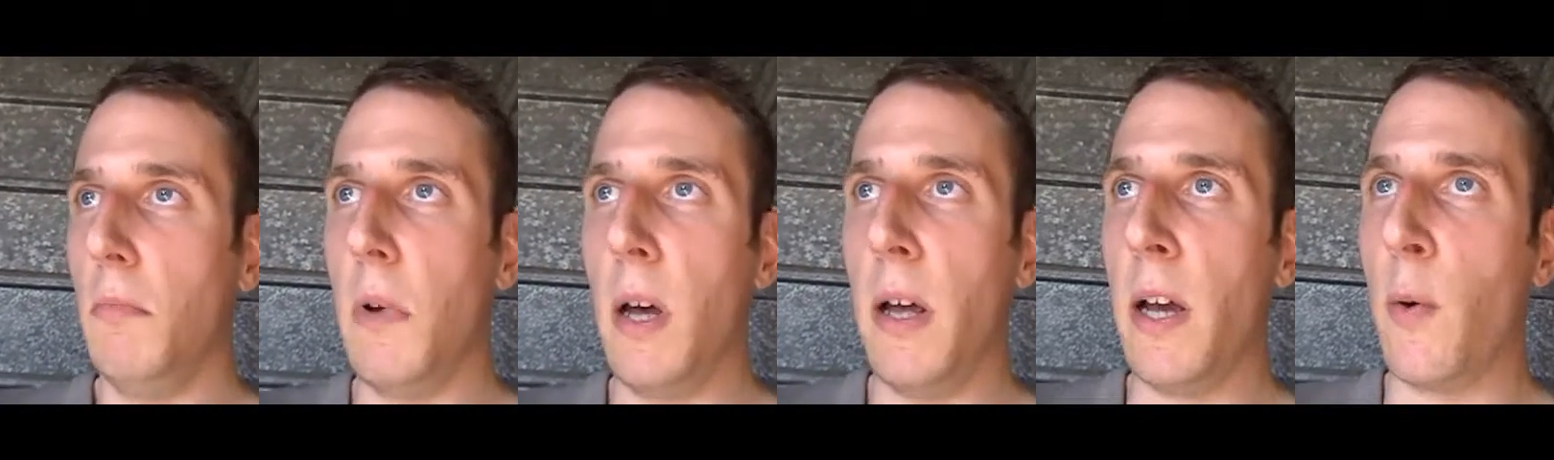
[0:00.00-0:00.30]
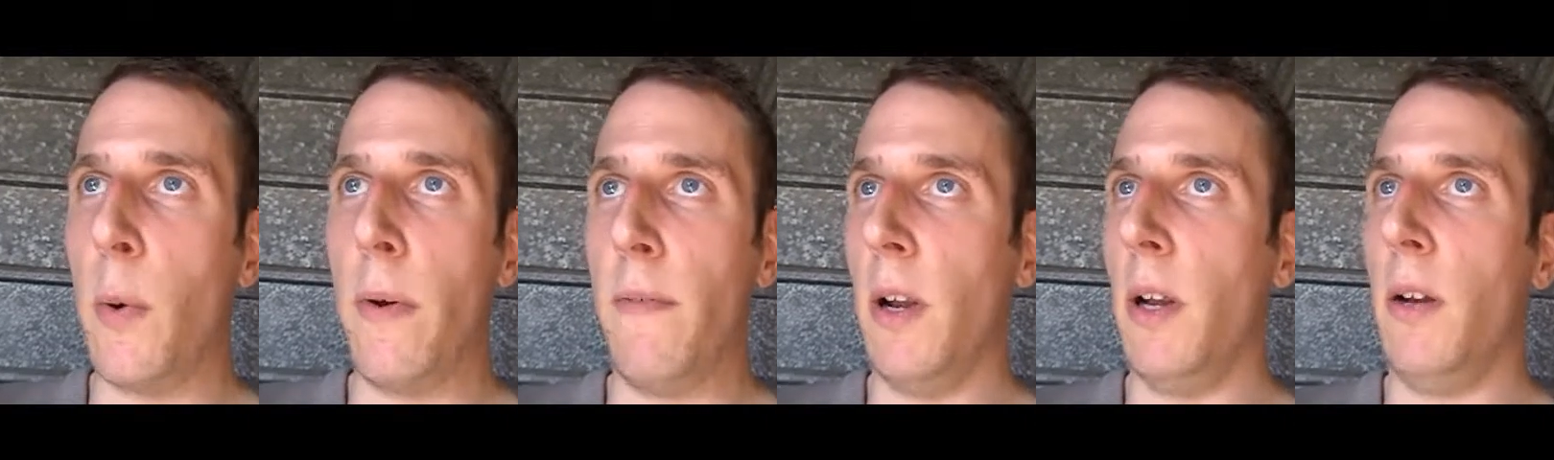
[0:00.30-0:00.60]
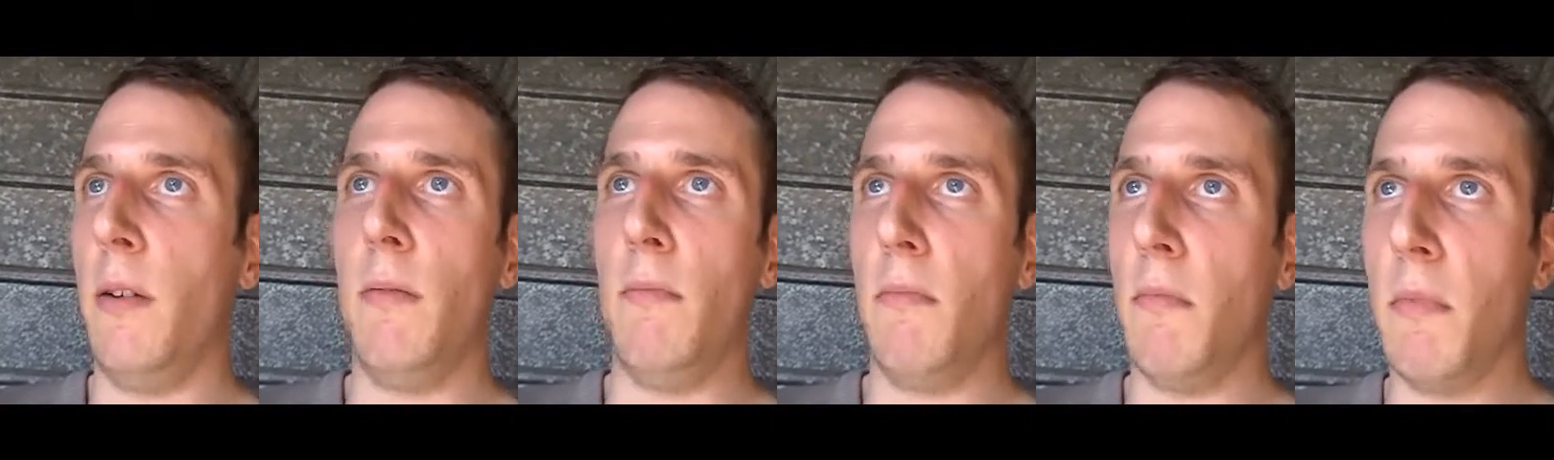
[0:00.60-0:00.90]

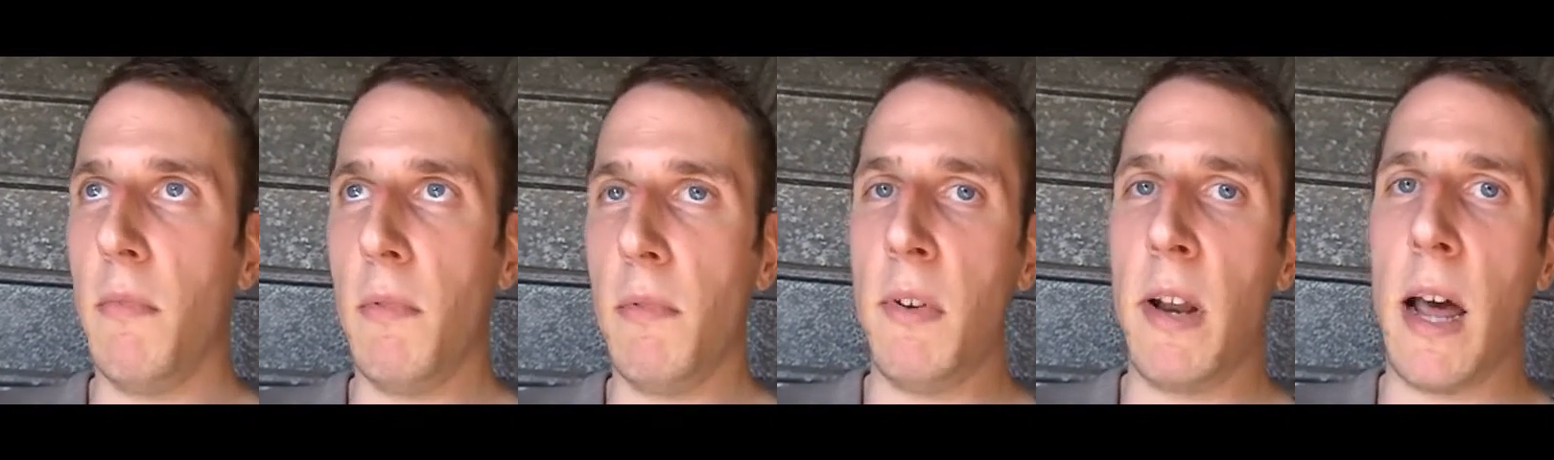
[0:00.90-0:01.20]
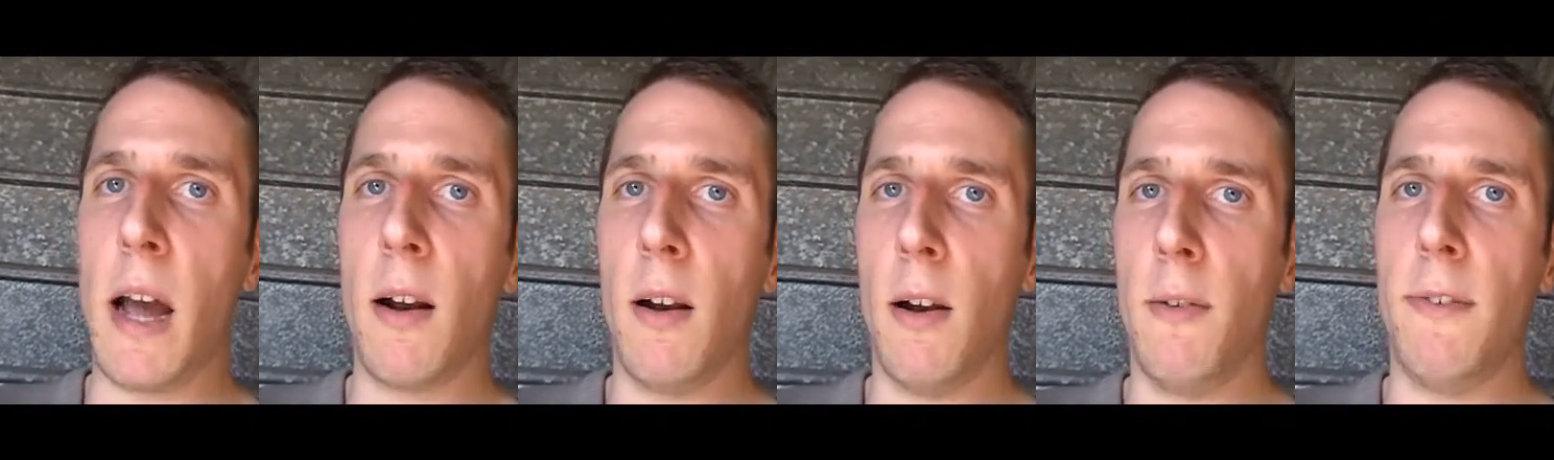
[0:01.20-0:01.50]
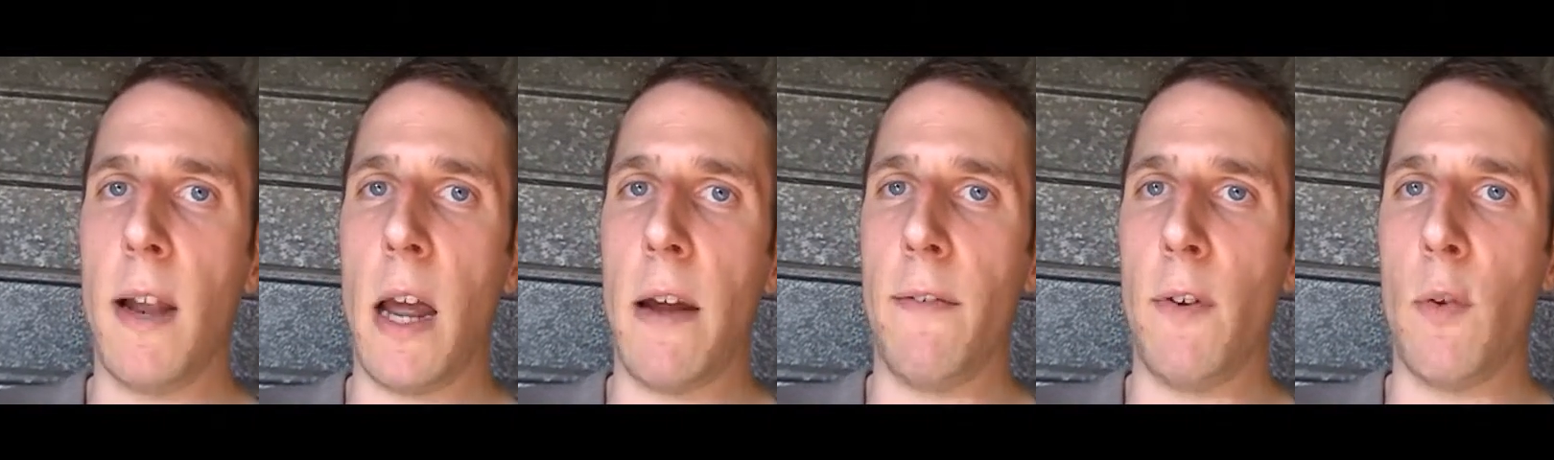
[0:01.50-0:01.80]
equivalent Nakla
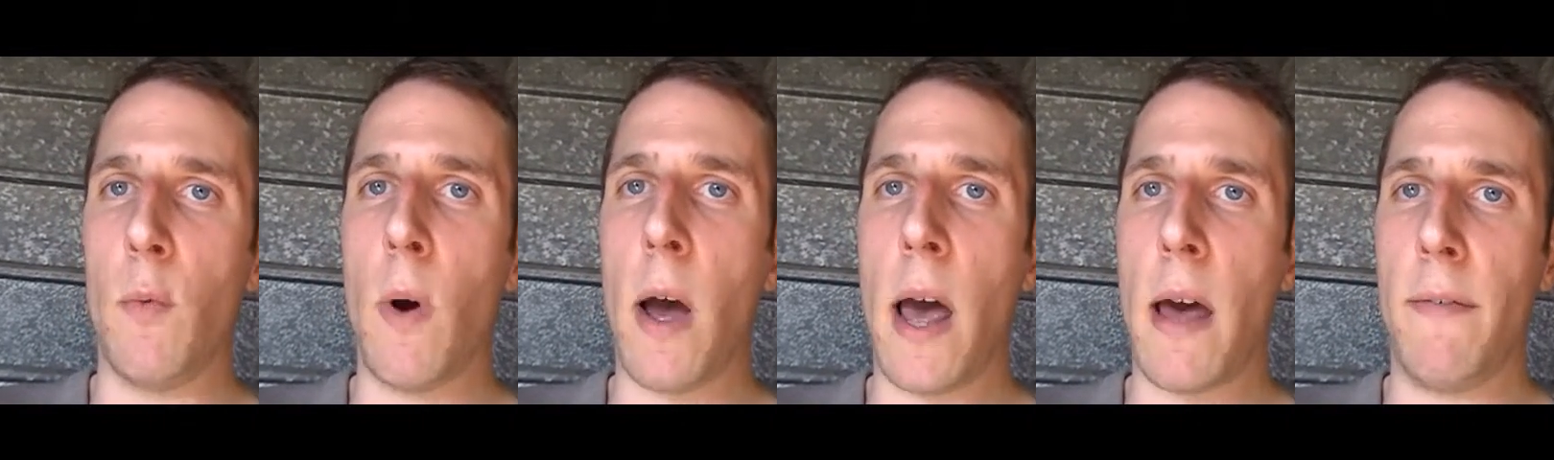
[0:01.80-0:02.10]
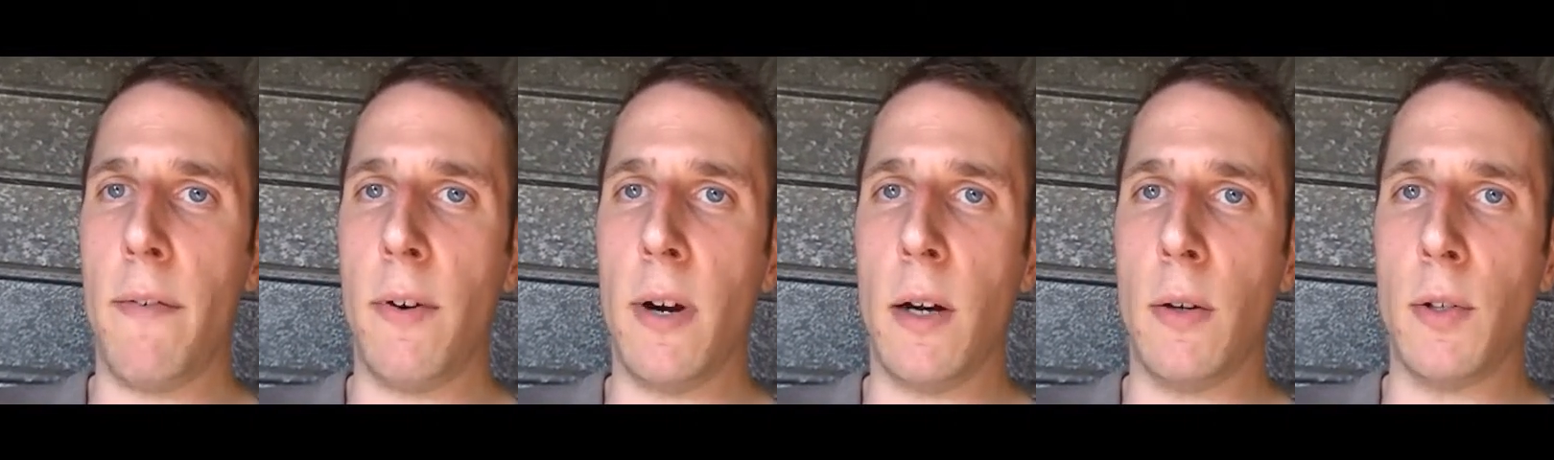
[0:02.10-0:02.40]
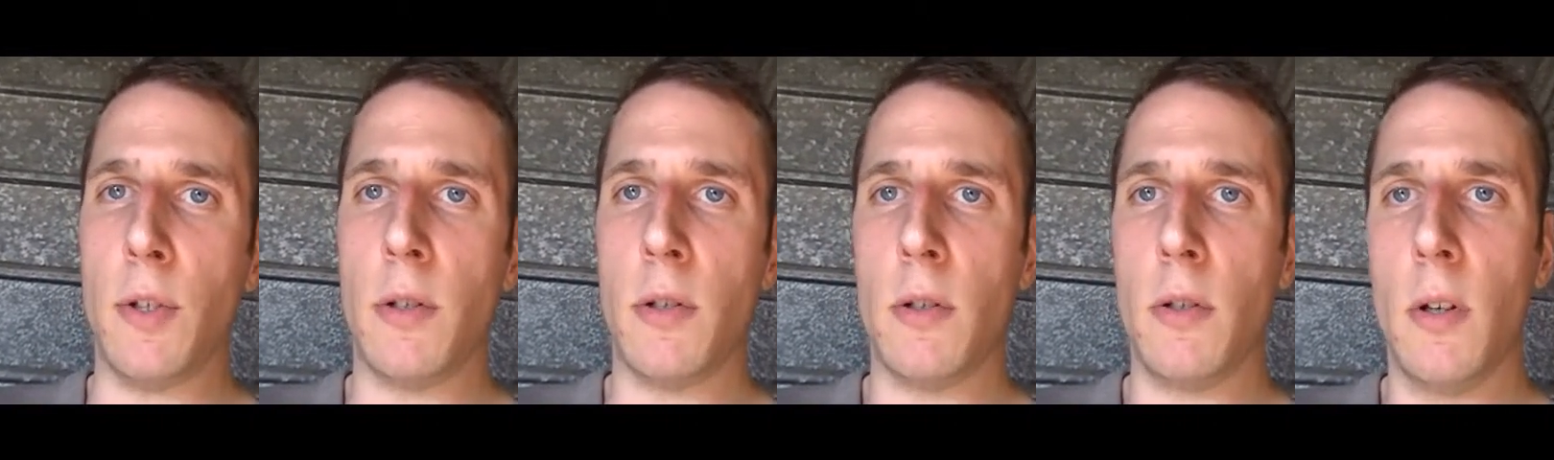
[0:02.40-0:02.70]
flavour of whatever else